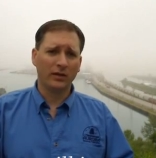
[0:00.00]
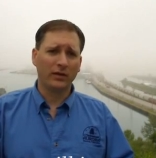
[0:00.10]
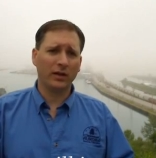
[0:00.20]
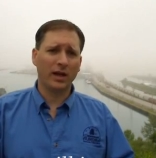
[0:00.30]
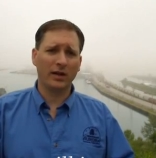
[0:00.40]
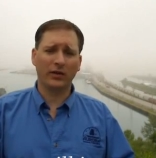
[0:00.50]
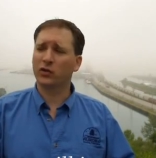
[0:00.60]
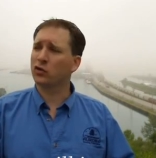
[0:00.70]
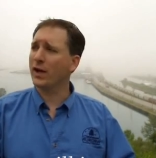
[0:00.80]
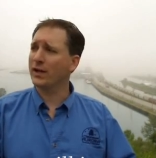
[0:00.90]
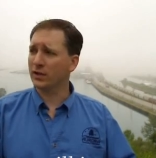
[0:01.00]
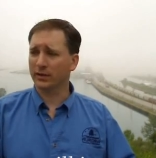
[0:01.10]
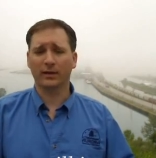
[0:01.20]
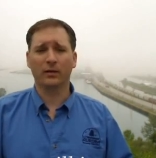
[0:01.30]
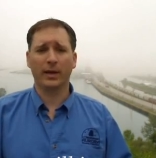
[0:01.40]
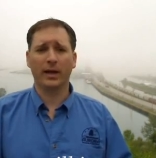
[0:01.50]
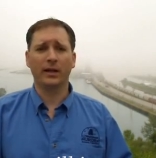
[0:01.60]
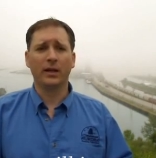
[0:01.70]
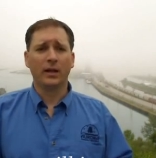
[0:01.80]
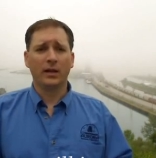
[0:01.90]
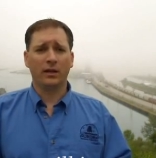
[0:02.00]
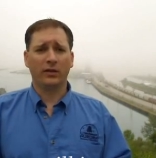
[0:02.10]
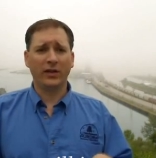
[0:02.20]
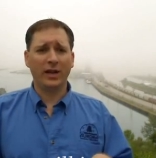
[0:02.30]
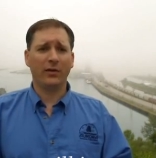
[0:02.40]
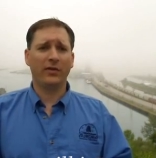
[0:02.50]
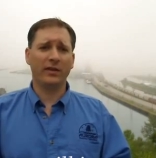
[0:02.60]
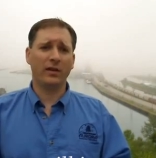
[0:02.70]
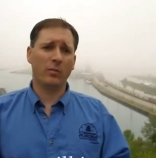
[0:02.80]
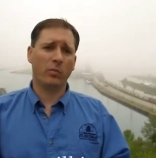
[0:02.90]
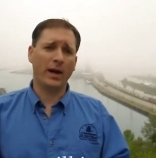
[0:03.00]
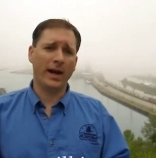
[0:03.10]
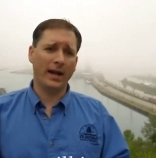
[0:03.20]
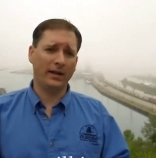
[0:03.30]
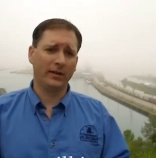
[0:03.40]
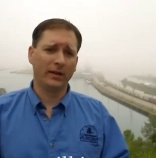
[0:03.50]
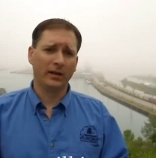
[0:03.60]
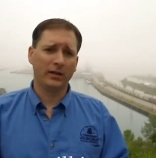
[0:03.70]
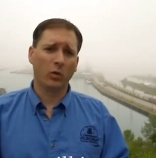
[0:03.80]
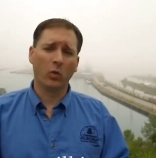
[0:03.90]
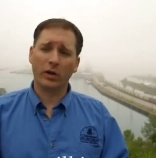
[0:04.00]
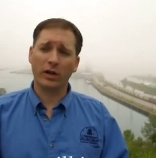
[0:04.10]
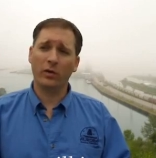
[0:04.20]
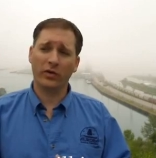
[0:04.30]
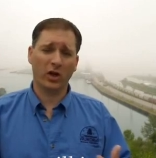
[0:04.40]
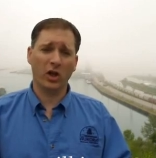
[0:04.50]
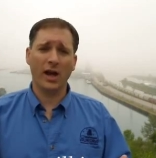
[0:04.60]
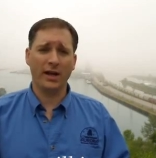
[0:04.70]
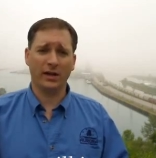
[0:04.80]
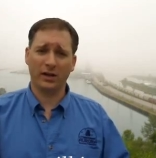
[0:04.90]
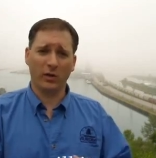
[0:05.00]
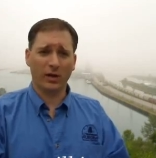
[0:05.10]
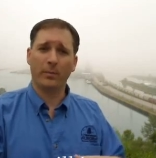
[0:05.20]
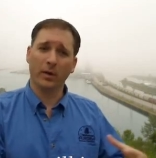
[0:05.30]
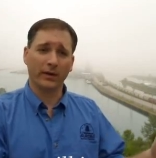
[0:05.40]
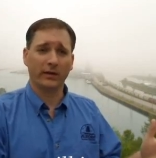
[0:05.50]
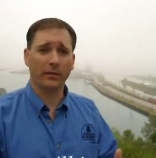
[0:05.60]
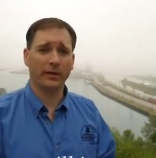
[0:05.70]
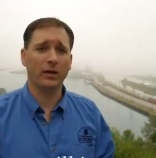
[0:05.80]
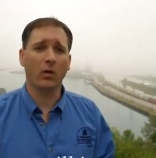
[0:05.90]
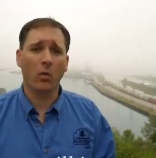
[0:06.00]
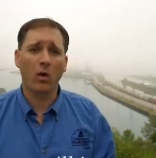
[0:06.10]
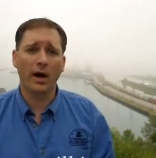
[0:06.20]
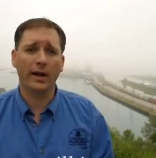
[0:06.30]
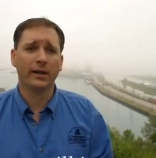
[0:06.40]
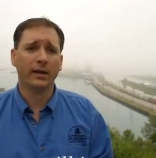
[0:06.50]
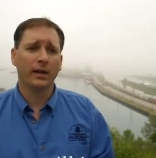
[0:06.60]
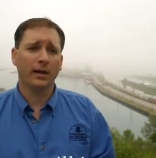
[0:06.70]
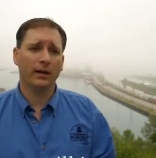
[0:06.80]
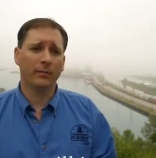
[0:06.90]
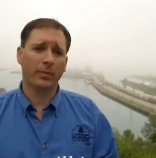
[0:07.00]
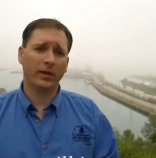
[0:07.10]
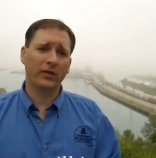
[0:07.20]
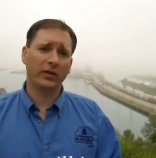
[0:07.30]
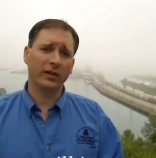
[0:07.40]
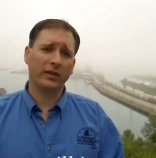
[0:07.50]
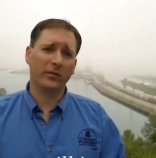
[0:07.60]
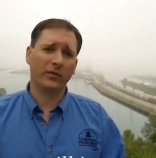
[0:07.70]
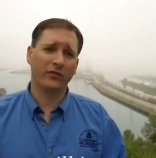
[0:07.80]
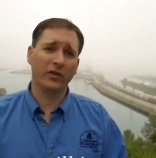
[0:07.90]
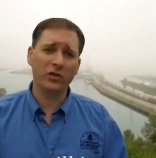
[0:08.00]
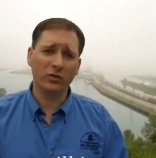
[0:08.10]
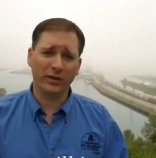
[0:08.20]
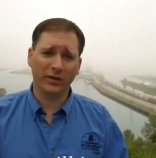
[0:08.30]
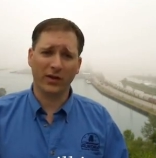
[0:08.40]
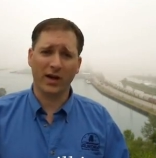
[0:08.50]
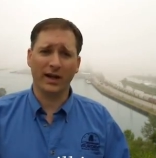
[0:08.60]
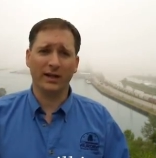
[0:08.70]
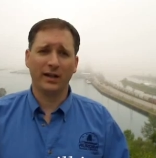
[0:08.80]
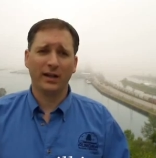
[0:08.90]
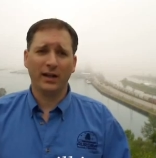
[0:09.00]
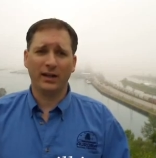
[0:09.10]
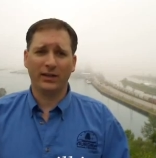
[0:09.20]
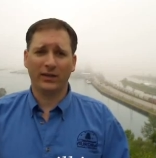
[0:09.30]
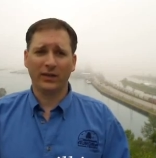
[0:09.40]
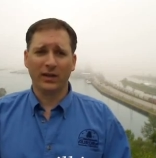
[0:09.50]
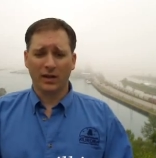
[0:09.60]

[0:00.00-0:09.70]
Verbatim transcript: to kind of stretch a little bit. You're staying within their brand. You're working with the client, not going and building something they don't want. Um, but certainly in terms of visual design, it's